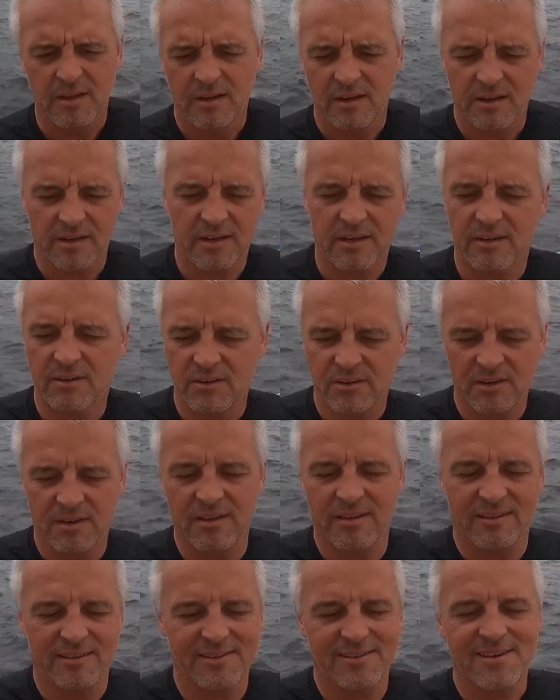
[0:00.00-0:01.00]
like an old,
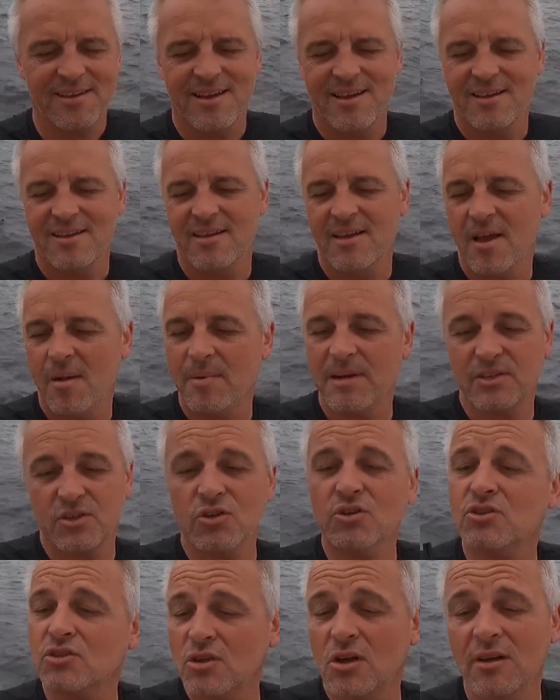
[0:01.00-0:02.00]
I mean, it's
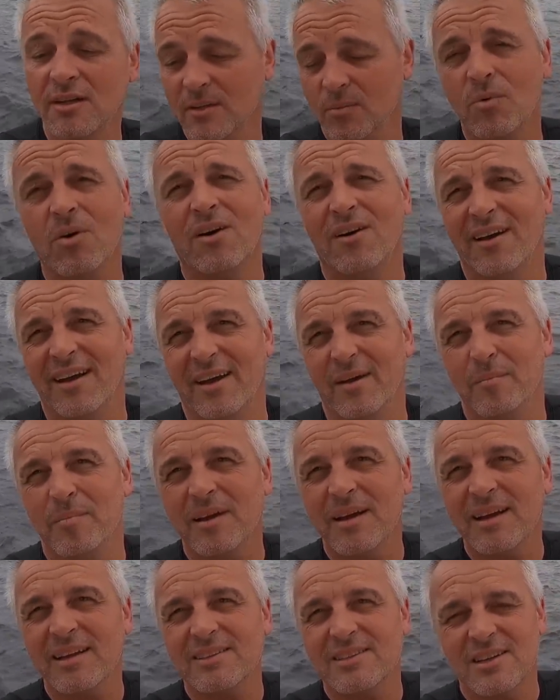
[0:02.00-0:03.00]
good solid wire,
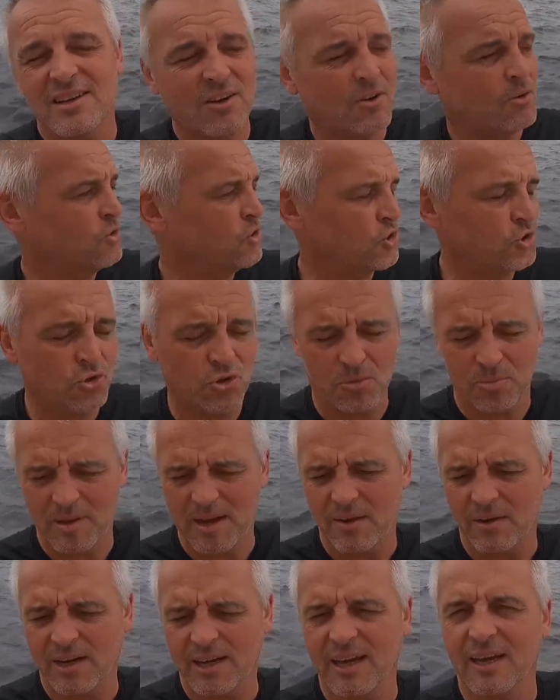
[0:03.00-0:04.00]
but it's an old shore
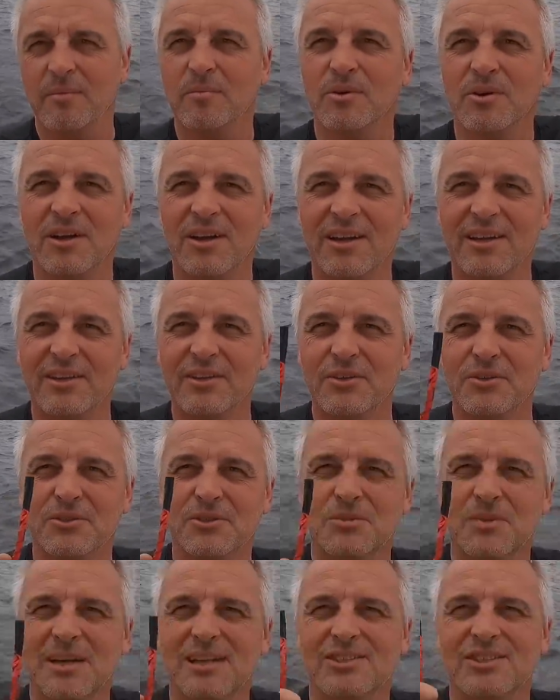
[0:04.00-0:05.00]
power cable that I
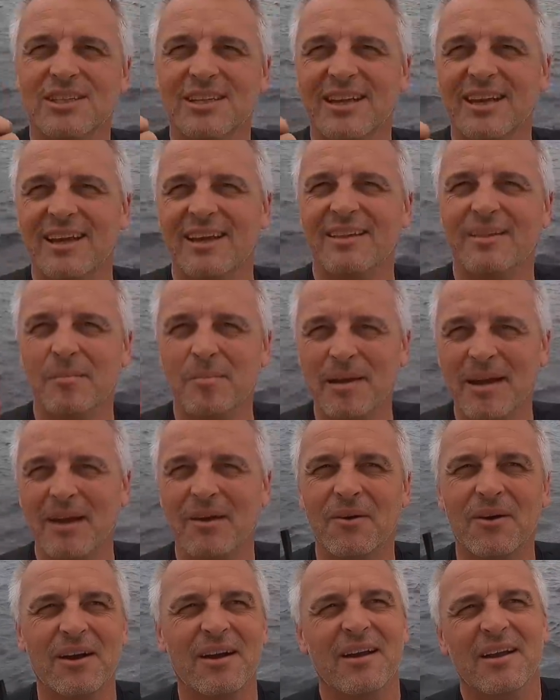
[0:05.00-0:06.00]
used to actually get the
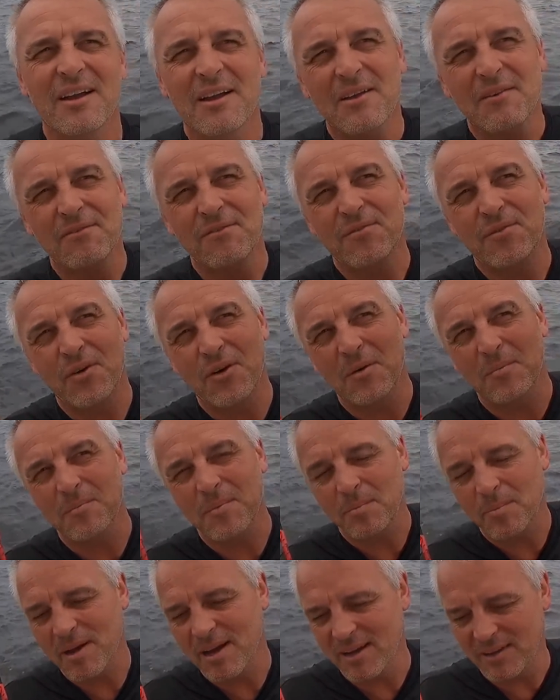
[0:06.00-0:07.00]
power from
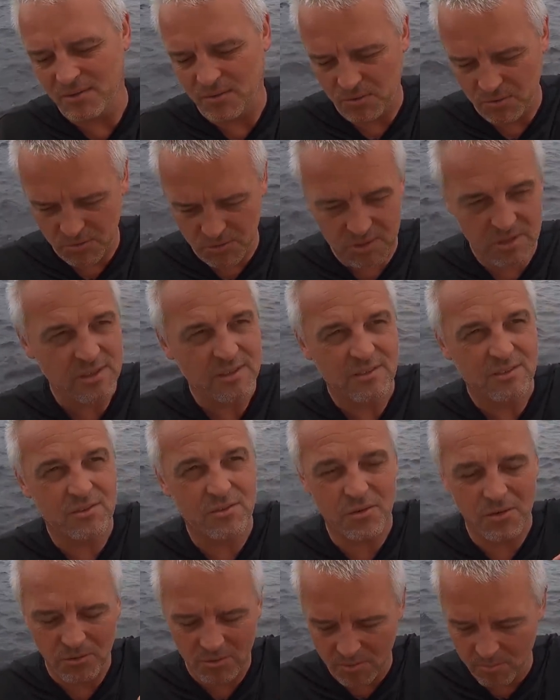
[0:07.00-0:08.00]
the panels
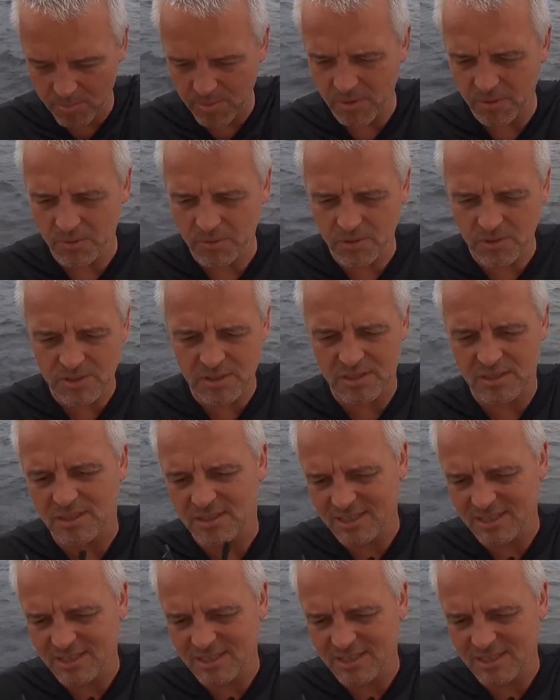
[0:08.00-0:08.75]
through the boat, because it's a